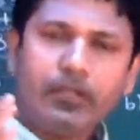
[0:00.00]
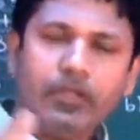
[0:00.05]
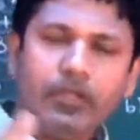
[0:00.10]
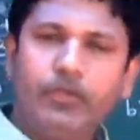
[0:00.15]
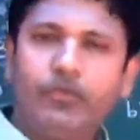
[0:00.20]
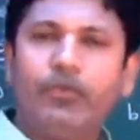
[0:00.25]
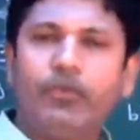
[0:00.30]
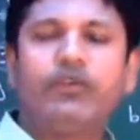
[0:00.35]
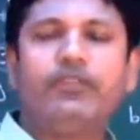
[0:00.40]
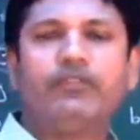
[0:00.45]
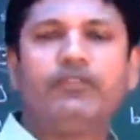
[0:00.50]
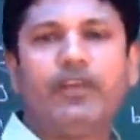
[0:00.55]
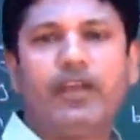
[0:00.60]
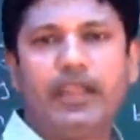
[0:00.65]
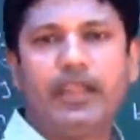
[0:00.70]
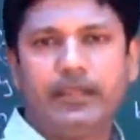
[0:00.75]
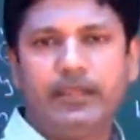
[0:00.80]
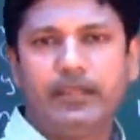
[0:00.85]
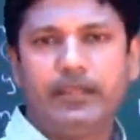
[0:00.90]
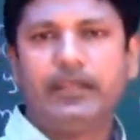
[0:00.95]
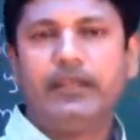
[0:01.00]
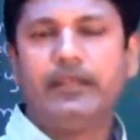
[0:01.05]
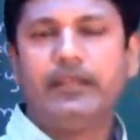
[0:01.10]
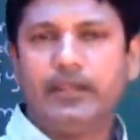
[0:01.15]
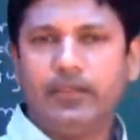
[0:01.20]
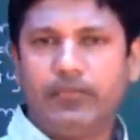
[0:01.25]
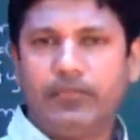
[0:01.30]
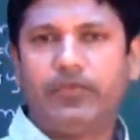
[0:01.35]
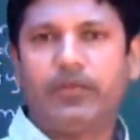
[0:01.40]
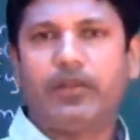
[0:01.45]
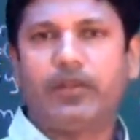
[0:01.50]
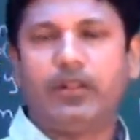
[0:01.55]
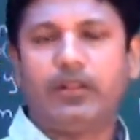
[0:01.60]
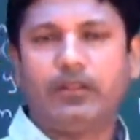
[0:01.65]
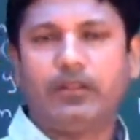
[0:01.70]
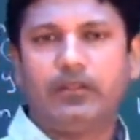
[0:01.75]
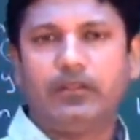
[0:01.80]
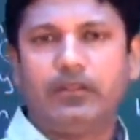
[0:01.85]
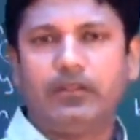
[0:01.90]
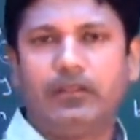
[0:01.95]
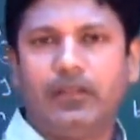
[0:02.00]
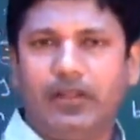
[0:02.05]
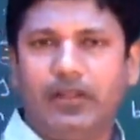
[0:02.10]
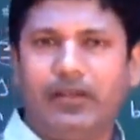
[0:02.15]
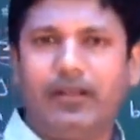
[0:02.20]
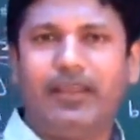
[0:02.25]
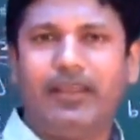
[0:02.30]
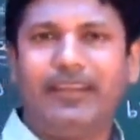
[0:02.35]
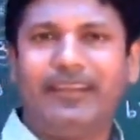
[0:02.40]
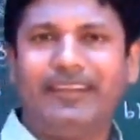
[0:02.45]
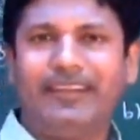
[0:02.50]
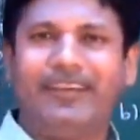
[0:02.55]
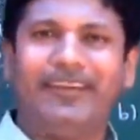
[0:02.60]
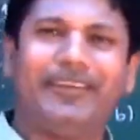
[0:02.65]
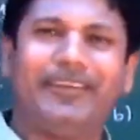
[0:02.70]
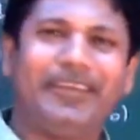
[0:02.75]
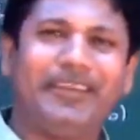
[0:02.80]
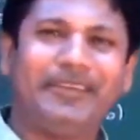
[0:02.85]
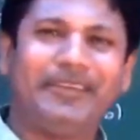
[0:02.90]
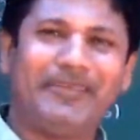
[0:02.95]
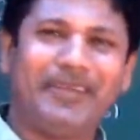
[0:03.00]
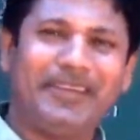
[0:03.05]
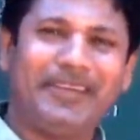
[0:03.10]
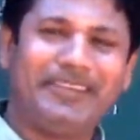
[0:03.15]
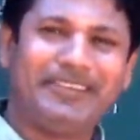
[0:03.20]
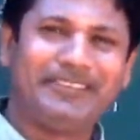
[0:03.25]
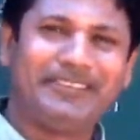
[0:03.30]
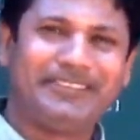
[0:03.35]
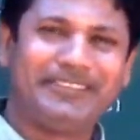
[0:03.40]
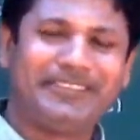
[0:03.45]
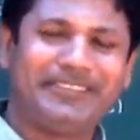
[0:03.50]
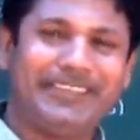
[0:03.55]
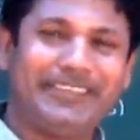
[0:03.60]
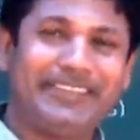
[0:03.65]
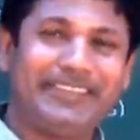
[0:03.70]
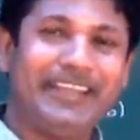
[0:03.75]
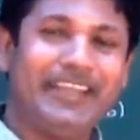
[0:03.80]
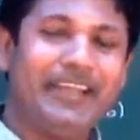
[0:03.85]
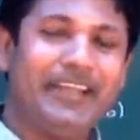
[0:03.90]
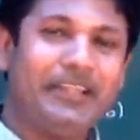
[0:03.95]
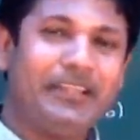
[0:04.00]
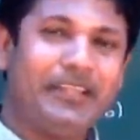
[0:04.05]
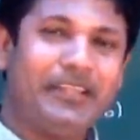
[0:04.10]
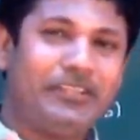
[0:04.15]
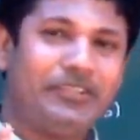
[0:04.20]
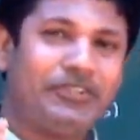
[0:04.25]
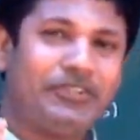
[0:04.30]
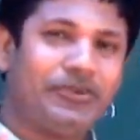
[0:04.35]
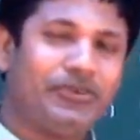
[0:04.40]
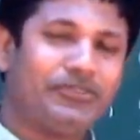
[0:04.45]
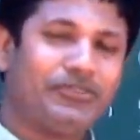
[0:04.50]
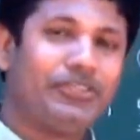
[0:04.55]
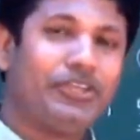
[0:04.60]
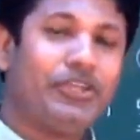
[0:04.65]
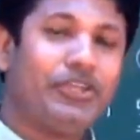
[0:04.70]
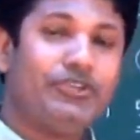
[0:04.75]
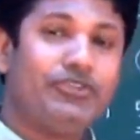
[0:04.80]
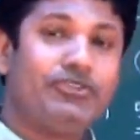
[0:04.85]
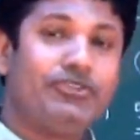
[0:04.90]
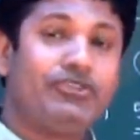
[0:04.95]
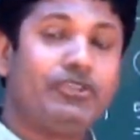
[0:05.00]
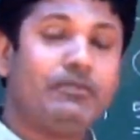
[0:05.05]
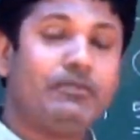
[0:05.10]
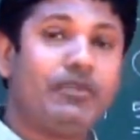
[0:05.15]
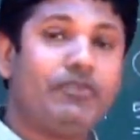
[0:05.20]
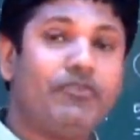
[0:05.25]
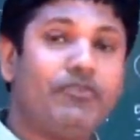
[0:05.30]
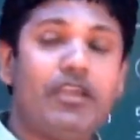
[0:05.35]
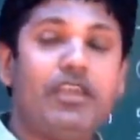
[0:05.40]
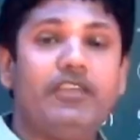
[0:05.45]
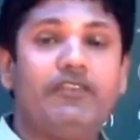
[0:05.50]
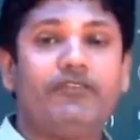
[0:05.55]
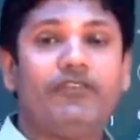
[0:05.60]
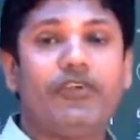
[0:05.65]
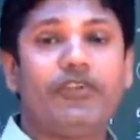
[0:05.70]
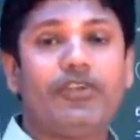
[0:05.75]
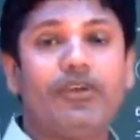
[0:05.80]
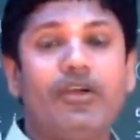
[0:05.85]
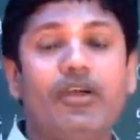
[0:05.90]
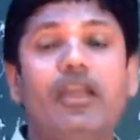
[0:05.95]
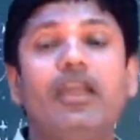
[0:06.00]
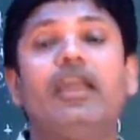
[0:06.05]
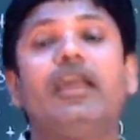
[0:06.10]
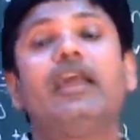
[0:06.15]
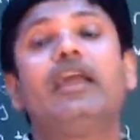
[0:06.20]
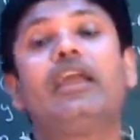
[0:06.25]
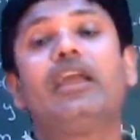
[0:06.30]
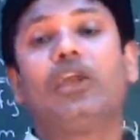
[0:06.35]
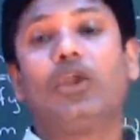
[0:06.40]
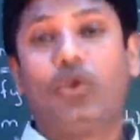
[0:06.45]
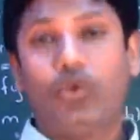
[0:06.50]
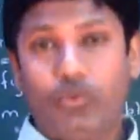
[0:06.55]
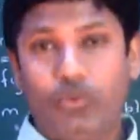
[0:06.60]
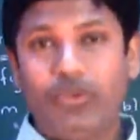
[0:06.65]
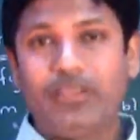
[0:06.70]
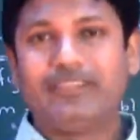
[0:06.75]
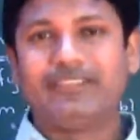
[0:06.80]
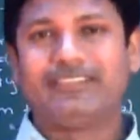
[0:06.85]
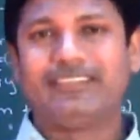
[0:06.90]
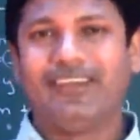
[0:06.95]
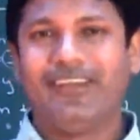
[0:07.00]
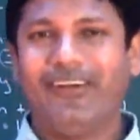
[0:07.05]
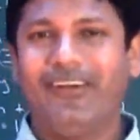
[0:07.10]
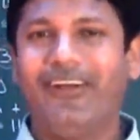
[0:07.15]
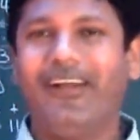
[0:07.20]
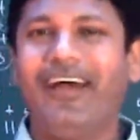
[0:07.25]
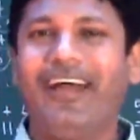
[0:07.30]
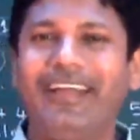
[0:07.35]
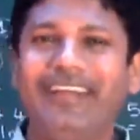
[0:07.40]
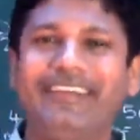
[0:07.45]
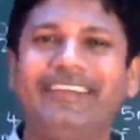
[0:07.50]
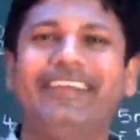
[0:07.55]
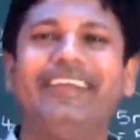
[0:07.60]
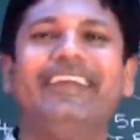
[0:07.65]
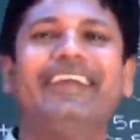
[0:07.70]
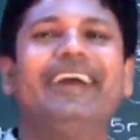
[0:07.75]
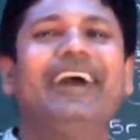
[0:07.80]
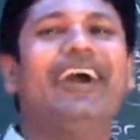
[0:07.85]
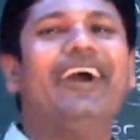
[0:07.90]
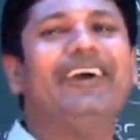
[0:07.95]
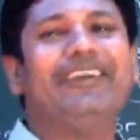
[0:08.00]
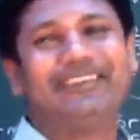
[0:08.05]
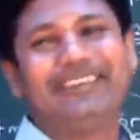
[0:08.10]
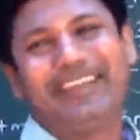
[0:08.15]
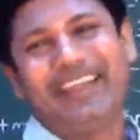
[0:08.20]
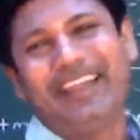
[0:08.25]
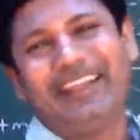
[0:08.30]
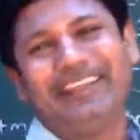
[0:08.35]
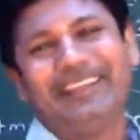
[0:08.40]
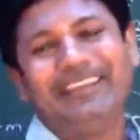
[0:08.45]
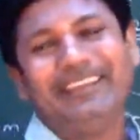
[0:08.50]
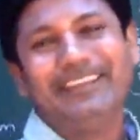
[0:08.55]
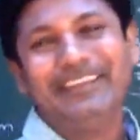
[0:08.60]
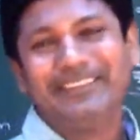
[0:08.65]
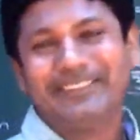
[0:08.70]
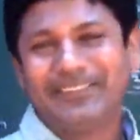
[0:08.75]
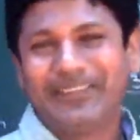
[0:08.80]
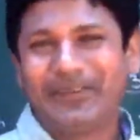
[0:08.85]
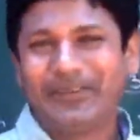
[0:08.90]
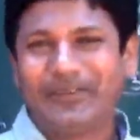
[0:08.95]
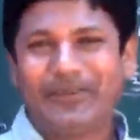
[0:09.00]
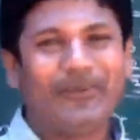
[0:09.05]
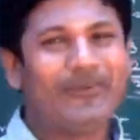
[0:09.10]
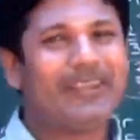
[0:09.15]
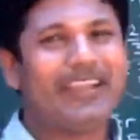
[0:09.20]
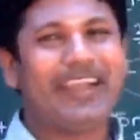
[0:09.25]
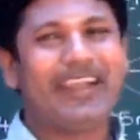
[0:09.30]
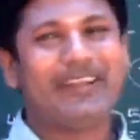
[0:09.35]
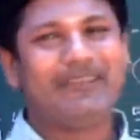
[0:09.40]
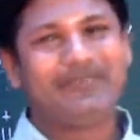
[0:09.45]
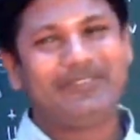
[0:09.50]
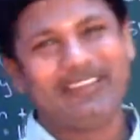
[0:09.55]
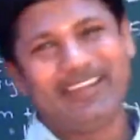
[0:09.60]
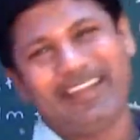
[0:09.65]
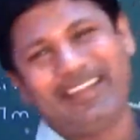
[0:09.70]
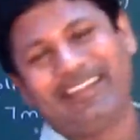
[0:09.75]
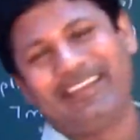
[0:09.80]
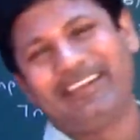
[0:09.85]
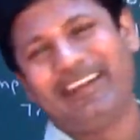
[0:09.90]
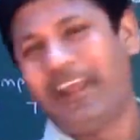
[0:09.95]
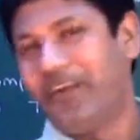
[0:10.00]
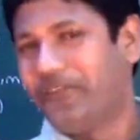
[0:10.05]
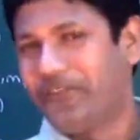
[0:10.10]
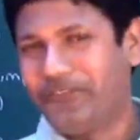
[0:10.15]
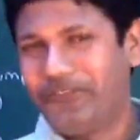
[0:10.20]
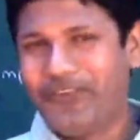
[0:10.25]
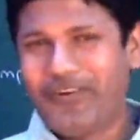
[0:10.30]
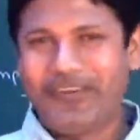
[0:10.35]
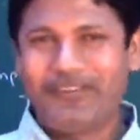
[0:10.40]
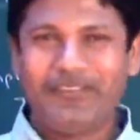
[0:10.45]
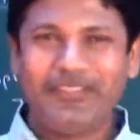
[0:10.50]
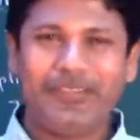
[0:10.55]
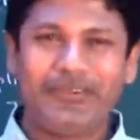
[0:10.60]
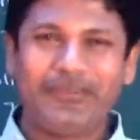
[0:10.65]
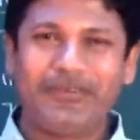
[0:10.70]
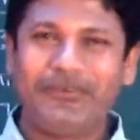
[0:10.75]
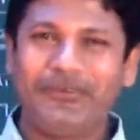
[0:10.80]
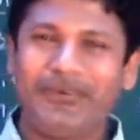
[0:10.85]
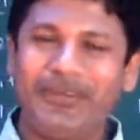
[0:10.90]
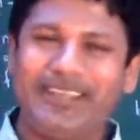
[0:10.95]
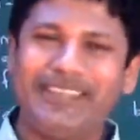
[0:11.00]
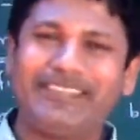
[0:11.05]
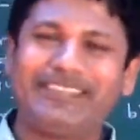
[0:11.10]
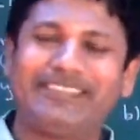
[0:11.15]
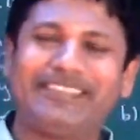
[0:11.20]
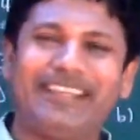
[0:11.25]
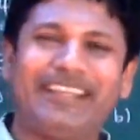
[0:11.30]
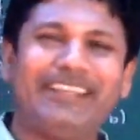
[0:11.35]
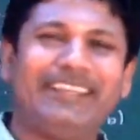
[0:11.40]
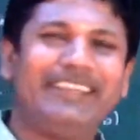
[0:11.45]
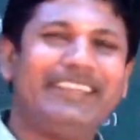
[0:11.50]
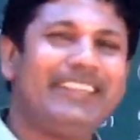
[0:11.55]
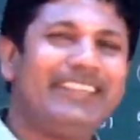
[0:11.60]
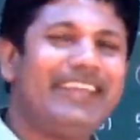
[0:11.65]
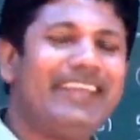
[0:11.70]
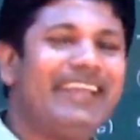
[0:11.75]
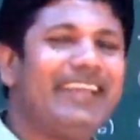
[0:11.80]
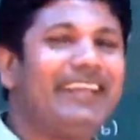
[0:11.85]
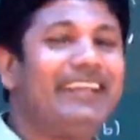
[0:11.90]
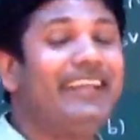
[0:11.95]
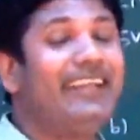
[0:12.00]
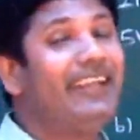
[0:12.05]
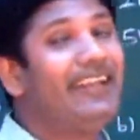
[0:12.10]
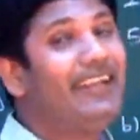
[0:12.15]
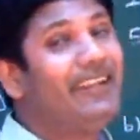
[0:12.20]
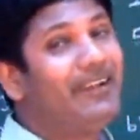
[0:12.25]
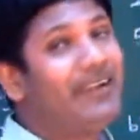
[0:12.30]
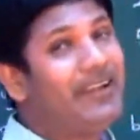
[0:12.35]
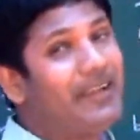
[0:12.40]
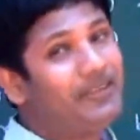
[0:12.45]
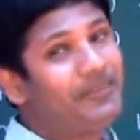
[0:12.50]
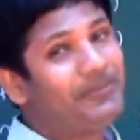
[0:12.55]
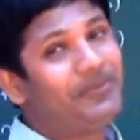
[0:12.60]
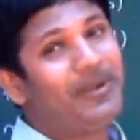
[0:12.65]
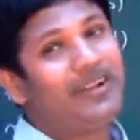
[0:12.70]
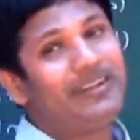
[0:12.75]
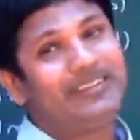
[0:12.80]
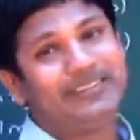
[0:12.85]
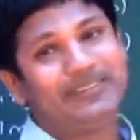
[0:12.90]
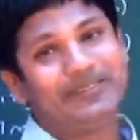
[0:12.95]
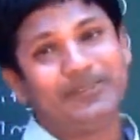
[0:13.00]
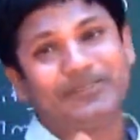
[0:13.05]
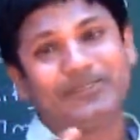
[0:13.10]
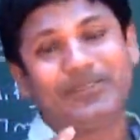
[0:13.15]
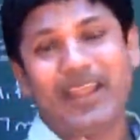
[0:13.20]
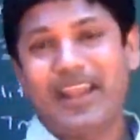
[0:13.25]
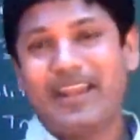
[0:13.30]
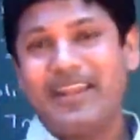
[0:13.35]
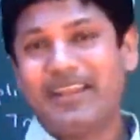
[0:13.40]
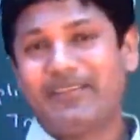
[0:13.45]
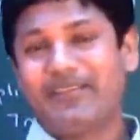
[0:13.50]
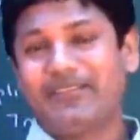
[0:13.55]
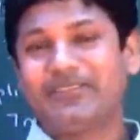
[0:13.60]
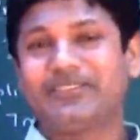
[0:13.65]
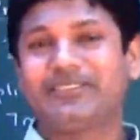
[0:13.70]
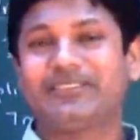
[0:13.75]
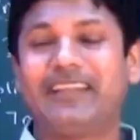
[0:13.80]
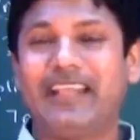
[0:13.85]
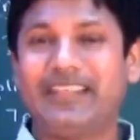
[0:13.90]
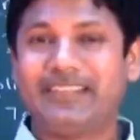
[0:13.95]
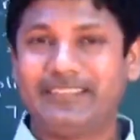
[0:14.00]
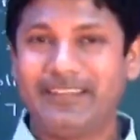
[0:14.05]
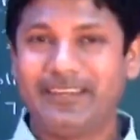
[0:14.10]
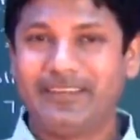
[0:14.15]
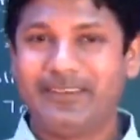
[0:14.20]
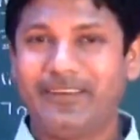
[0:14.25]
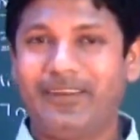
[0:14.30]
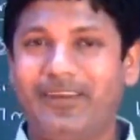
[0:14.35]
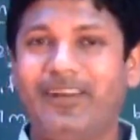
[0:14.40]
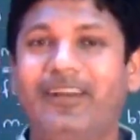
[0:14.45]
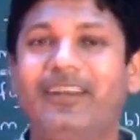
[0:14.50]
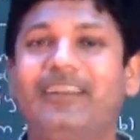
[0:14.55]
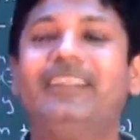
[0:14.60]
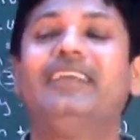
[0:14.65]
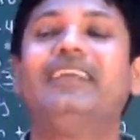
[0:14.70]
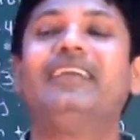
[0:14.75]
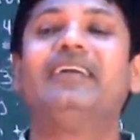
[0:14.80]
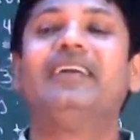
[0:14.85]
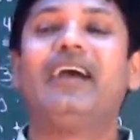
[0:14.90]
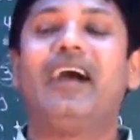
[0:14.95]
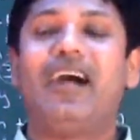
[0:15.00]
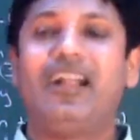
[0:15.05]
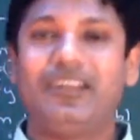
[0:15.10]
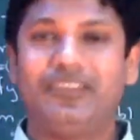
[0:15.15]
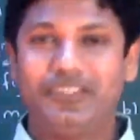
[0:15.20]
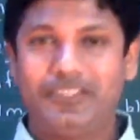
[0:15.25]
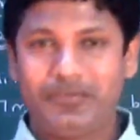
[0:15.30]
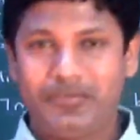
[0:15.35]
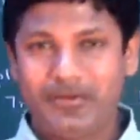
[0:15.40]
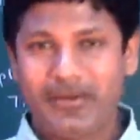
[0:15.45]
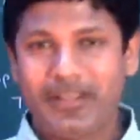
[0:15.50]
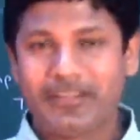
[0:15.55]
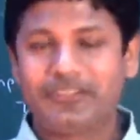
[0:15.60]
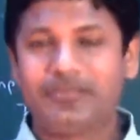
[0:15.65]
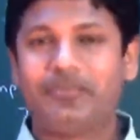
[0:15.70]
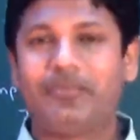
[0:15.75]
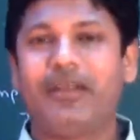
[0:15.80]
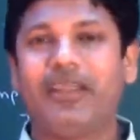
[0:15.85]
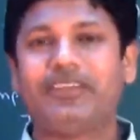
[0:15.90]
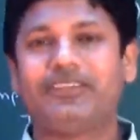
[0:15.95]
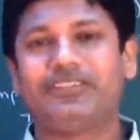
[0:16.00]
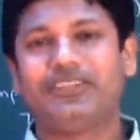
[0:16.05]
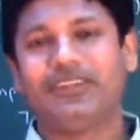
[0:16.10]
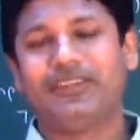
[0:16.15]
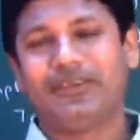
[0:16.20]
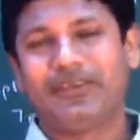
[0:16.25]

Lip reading: You won't find difficult. Alright, okay my dear student, this shows you should be ready for your quiz. Alright, okay, so go get them, Tiger, have fun with your quiz, and then guess what, this is also end of our lesson on algebra expression.